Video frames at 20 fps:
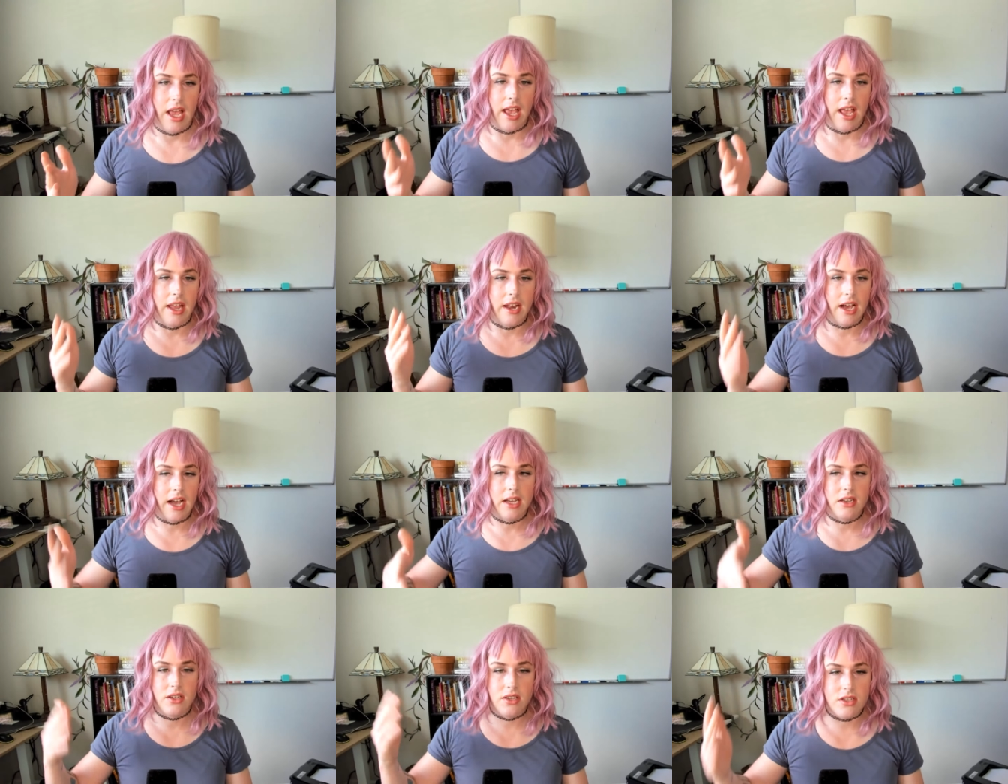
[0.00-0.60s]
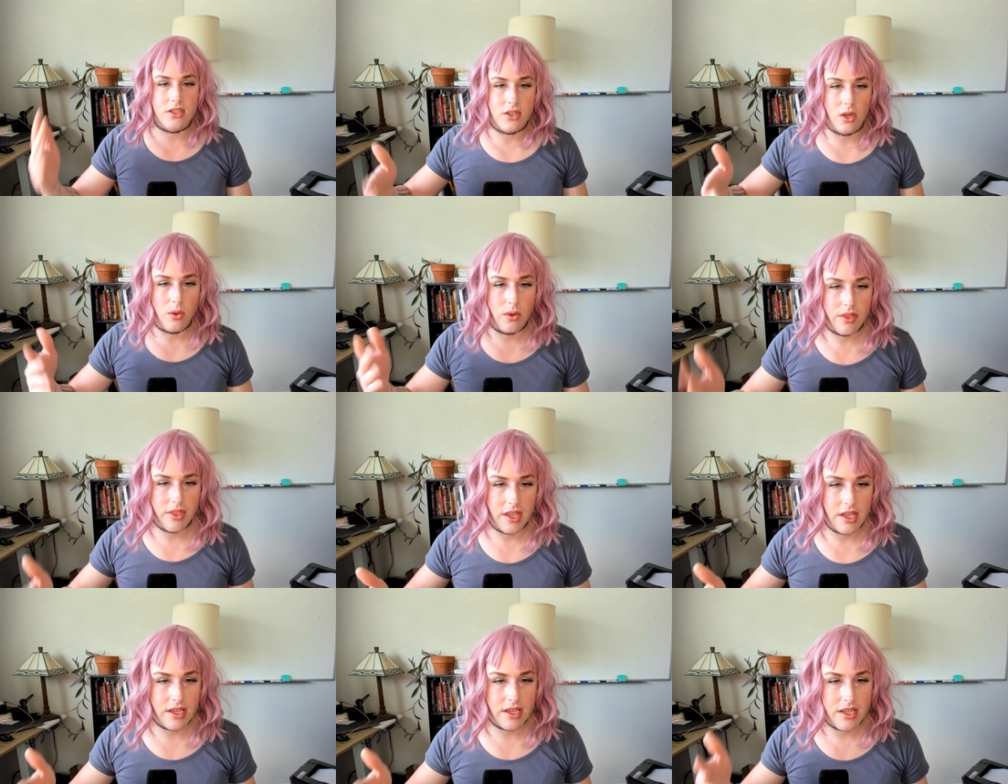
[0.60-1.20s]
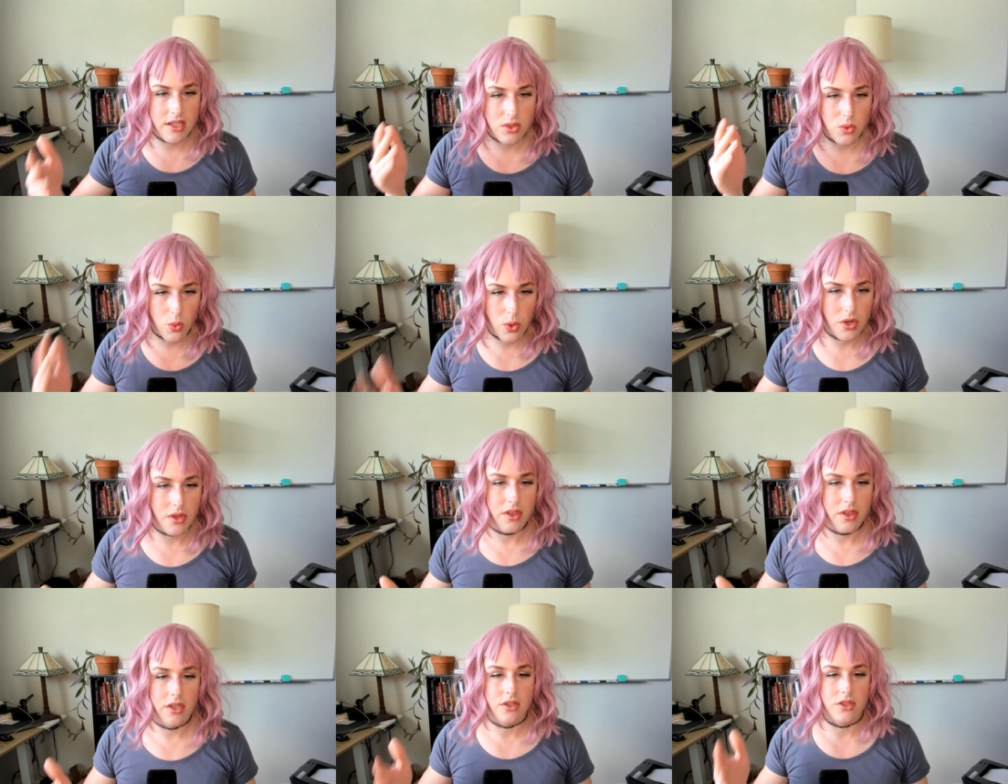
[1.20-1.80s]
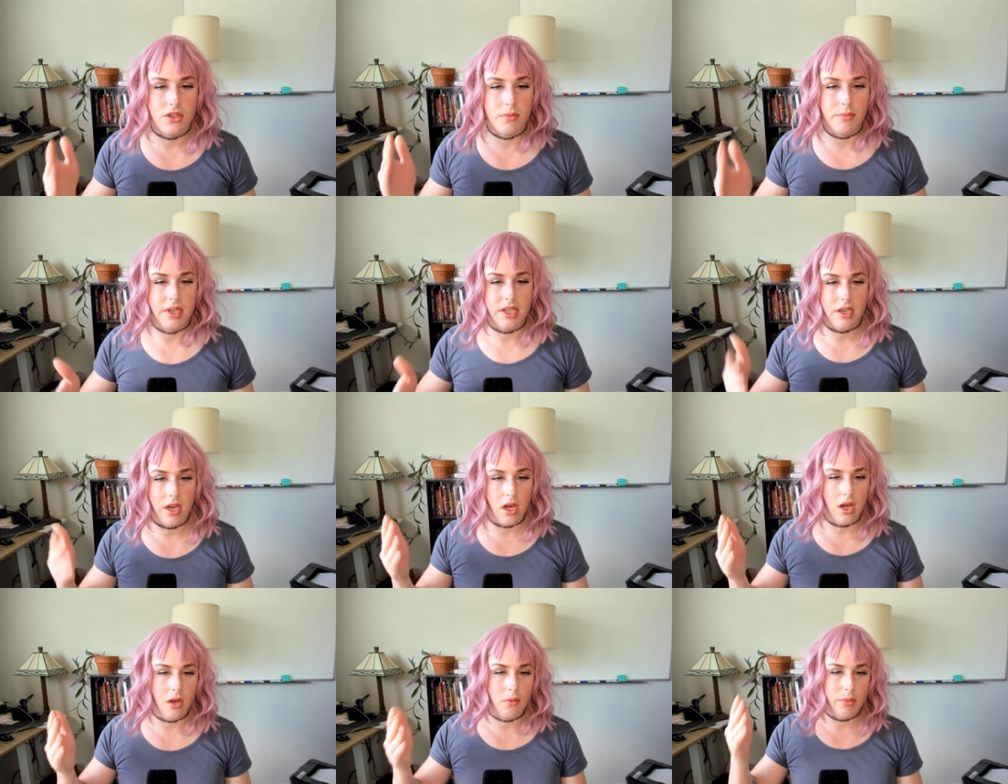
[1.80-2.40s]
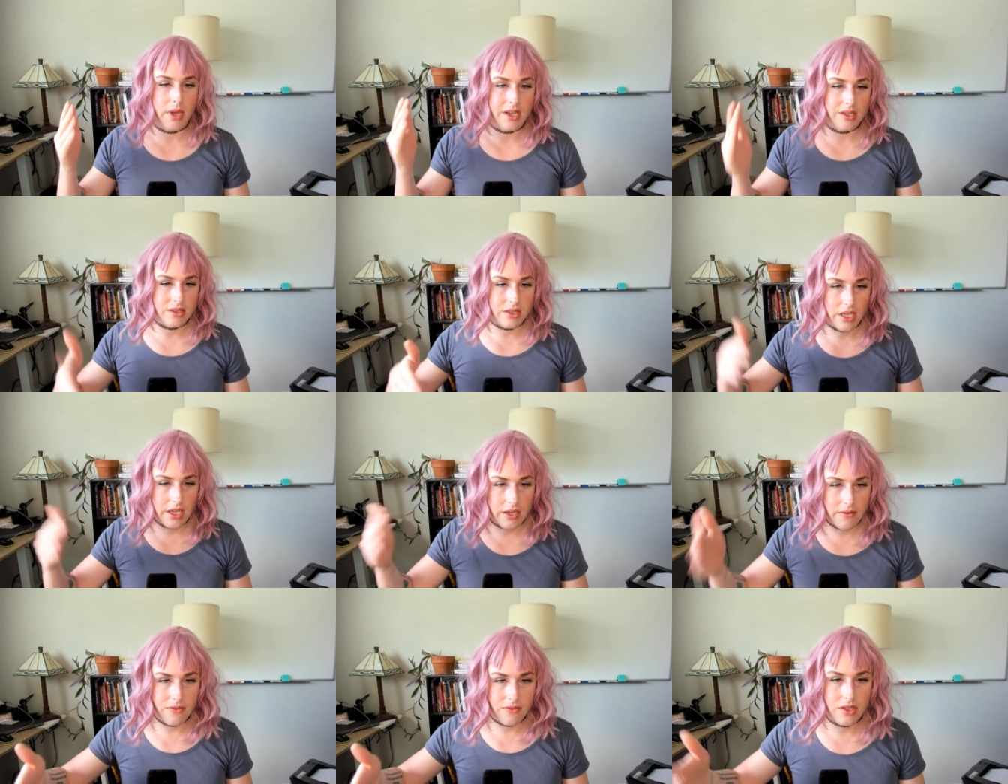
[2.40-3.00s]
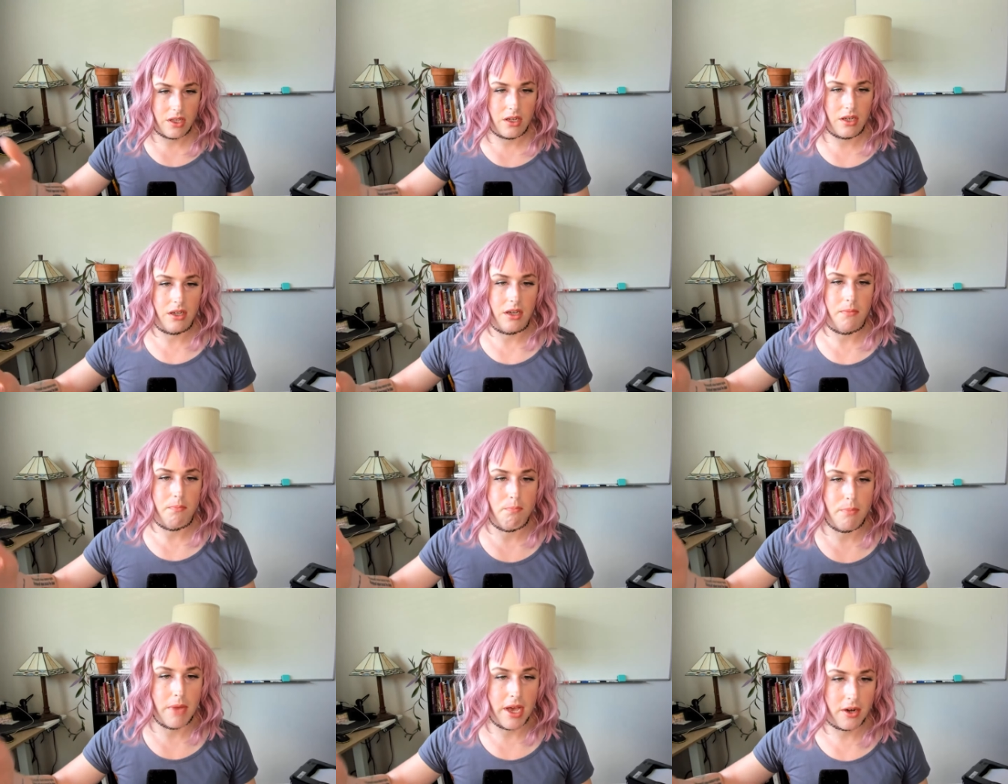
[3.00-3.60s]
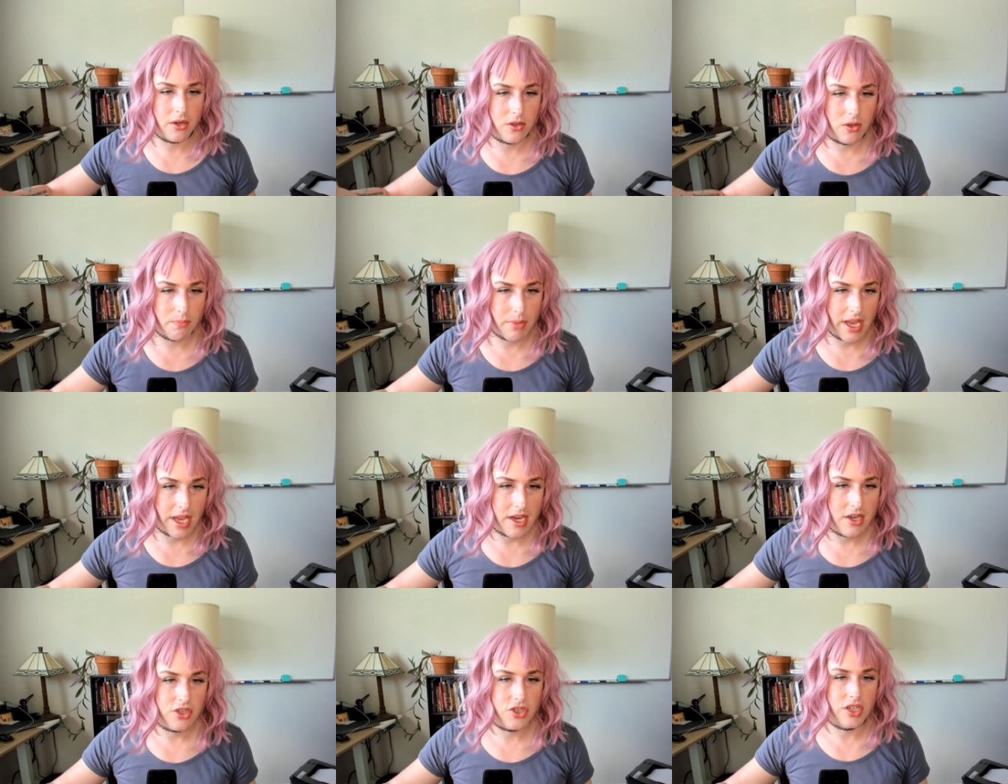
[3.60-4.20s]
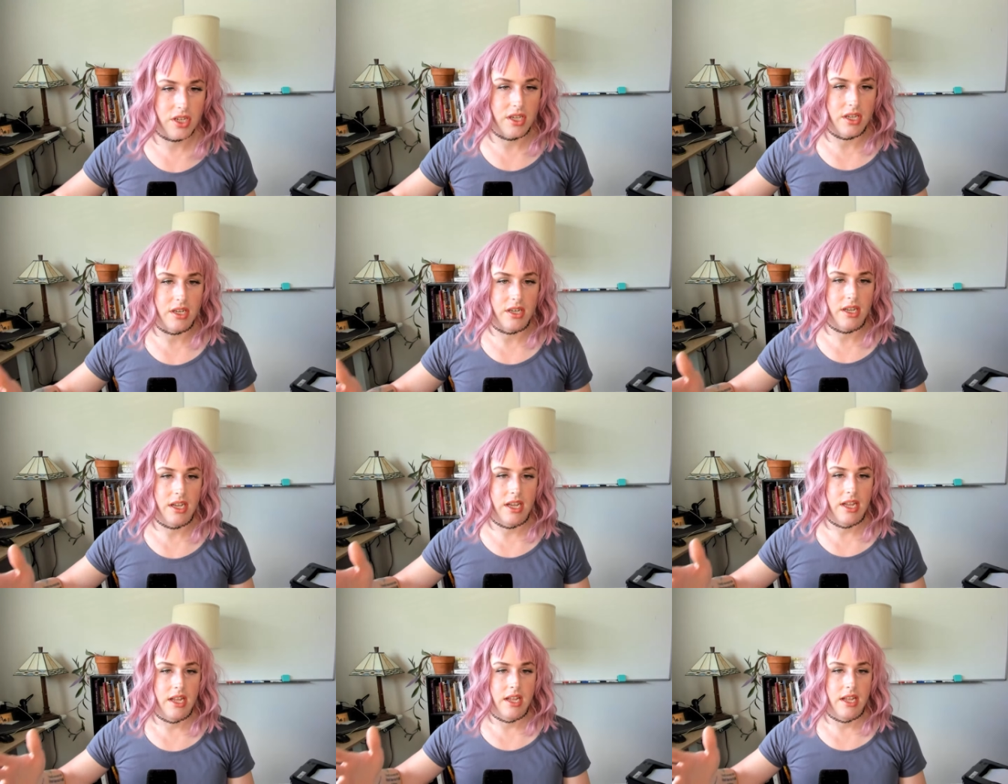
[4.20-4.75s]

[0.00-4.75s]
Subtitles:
And I just don't think it's worth it to become a lifelong medical patient